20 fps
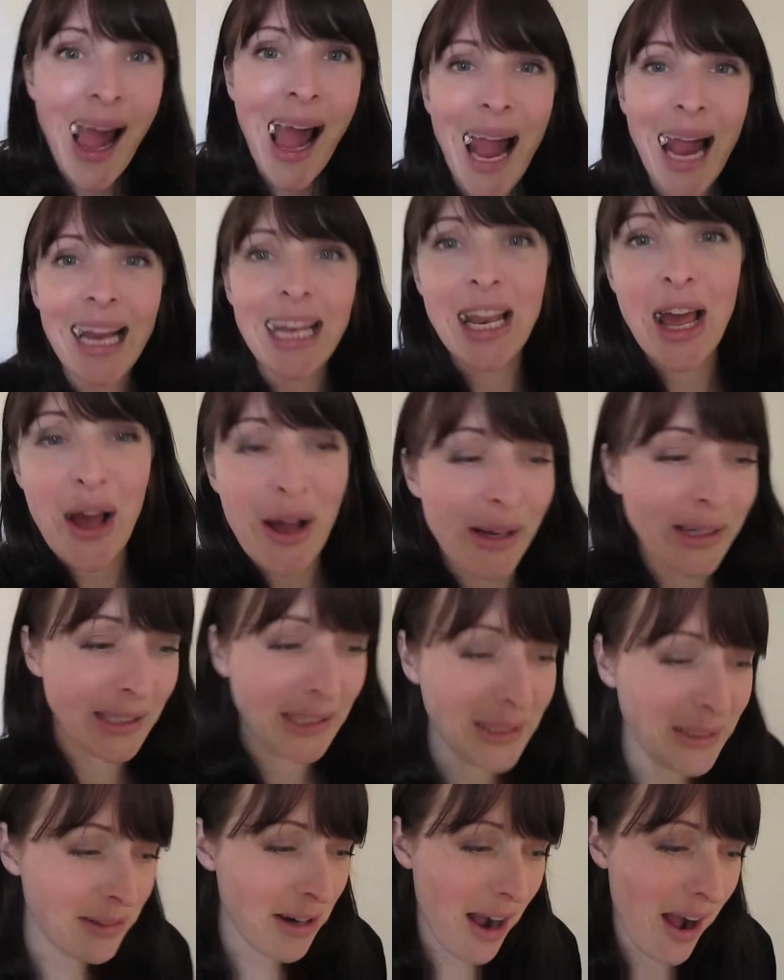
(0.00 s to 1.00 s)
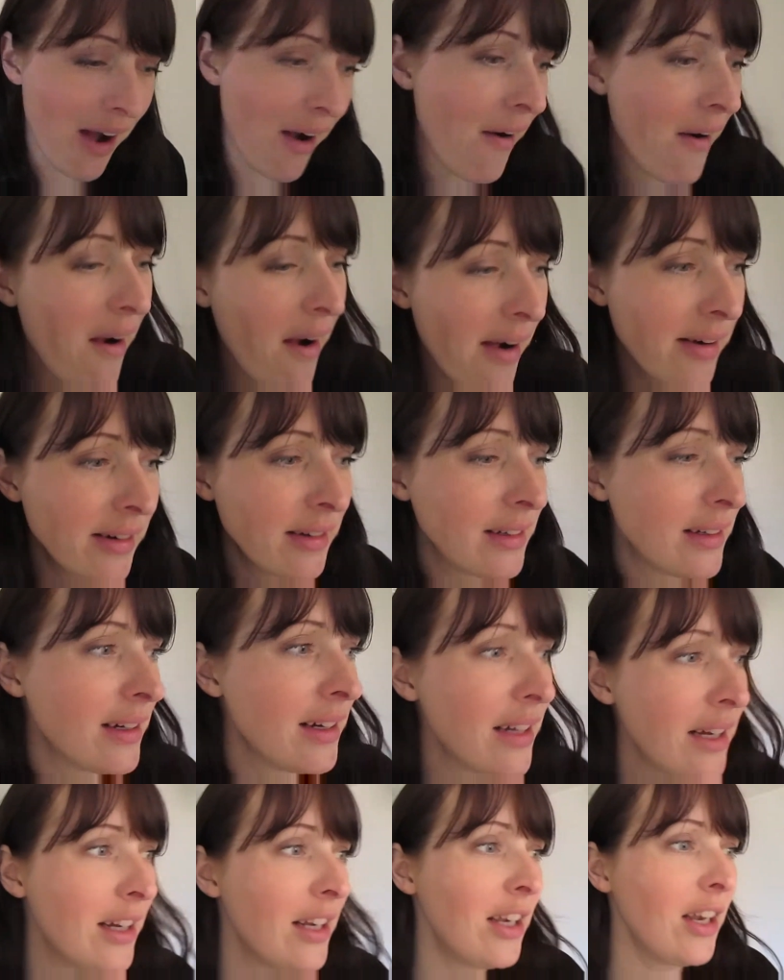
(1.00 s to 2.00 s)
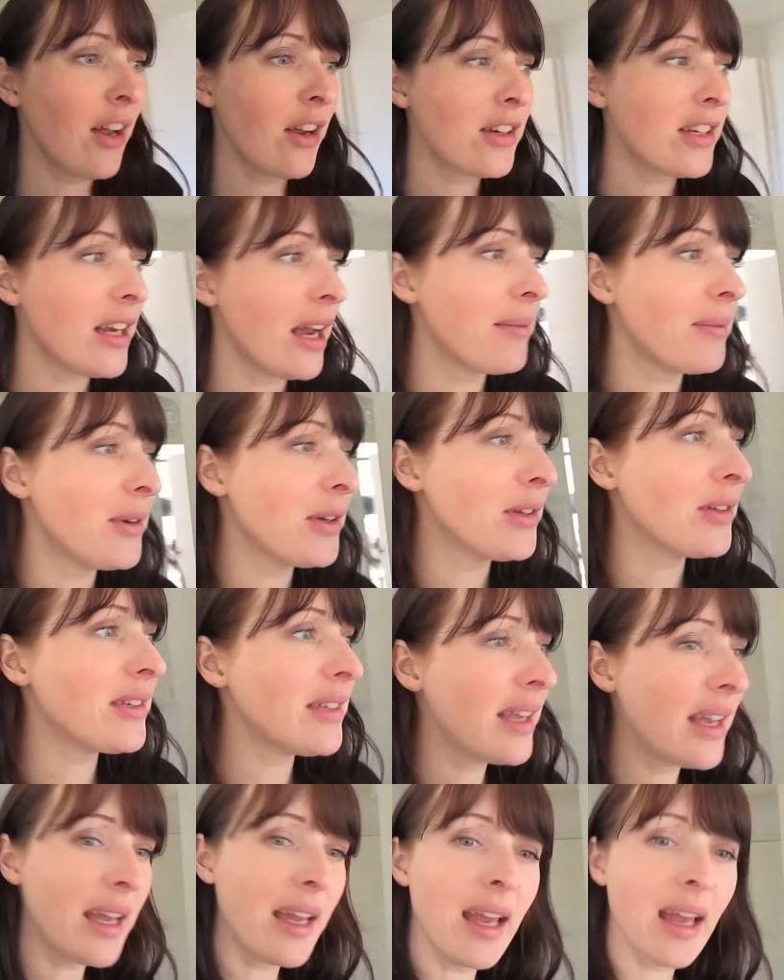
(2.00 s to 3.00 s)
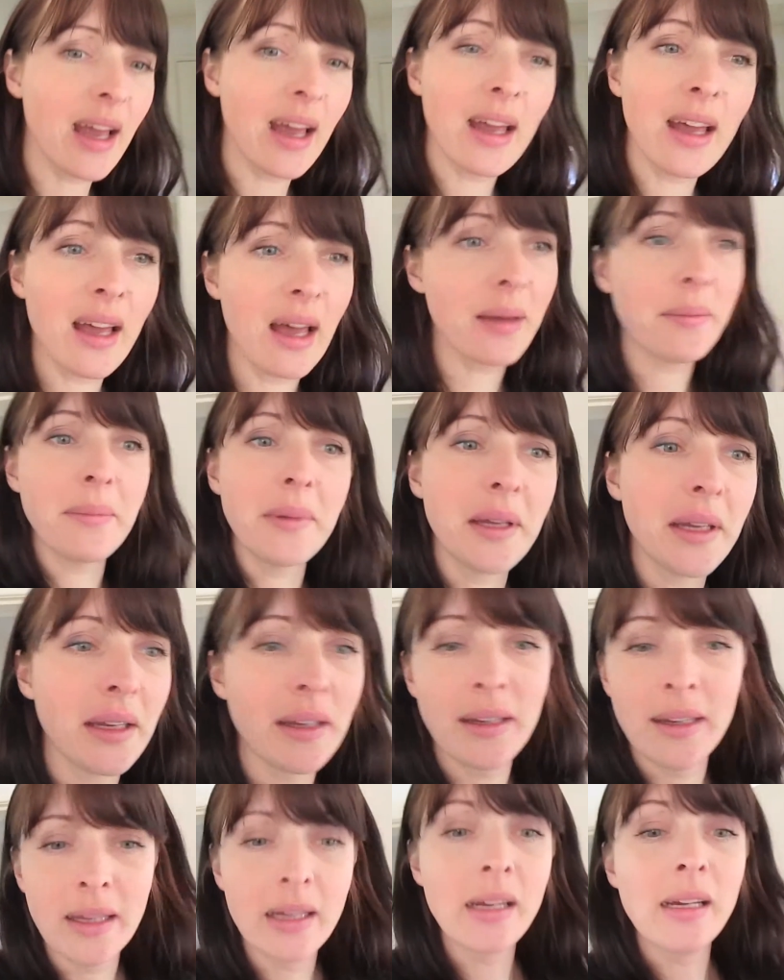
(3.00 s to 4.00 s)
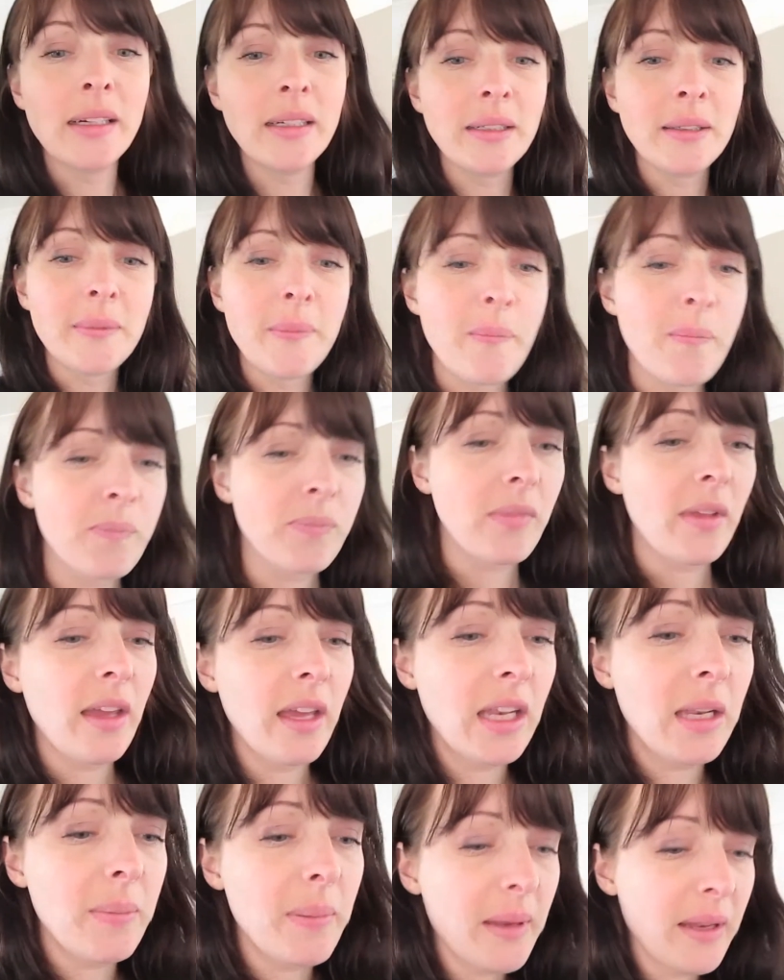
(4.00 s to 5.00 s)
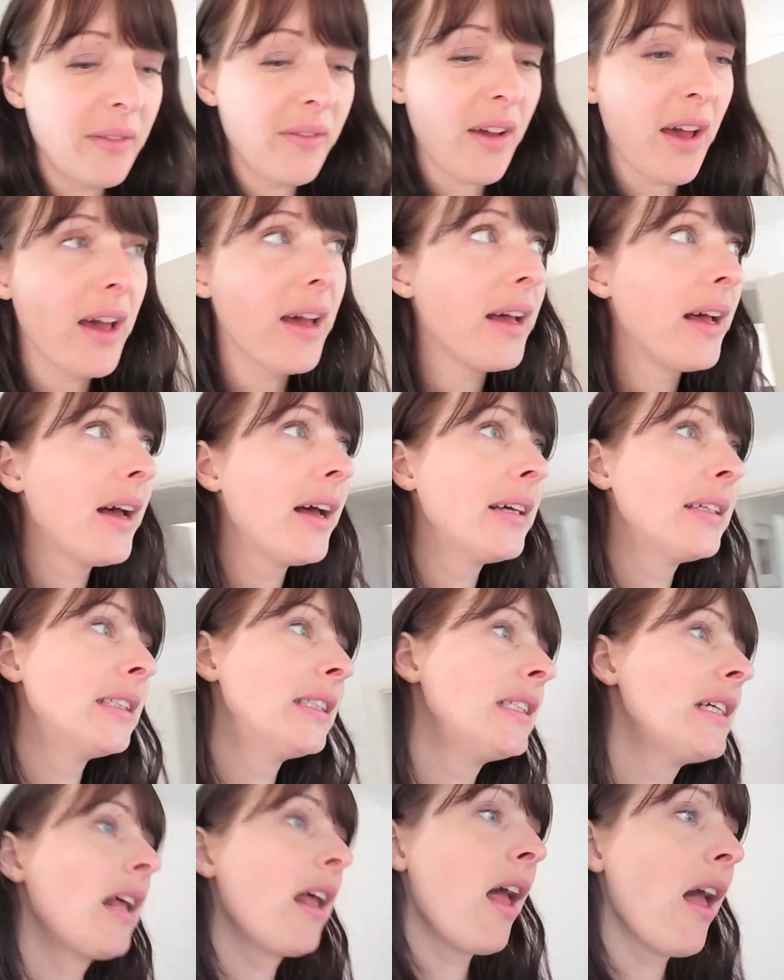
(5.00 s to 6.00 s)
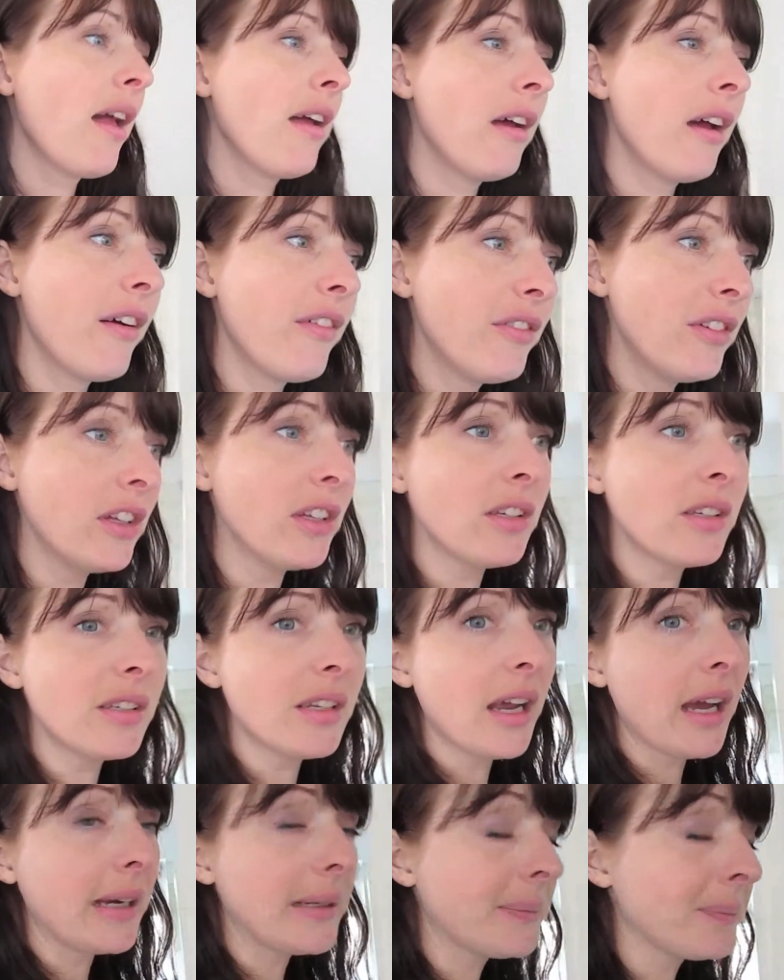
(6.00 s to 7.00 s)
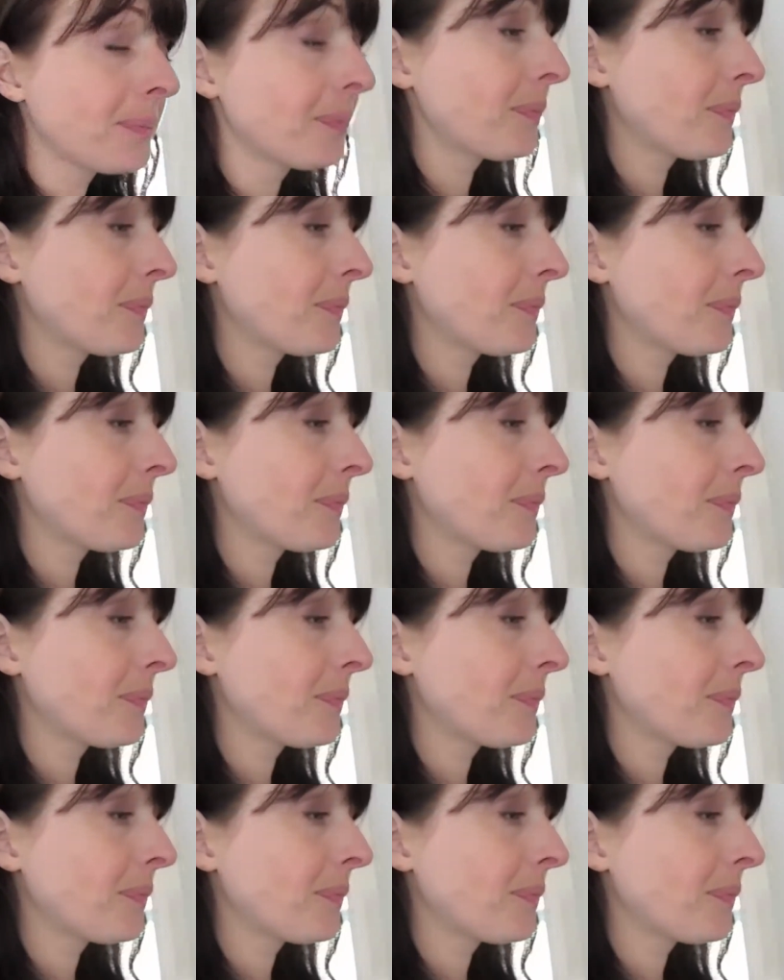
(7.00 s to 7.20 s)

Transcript: Hello, long time no see. I'm in a bit of a fluster.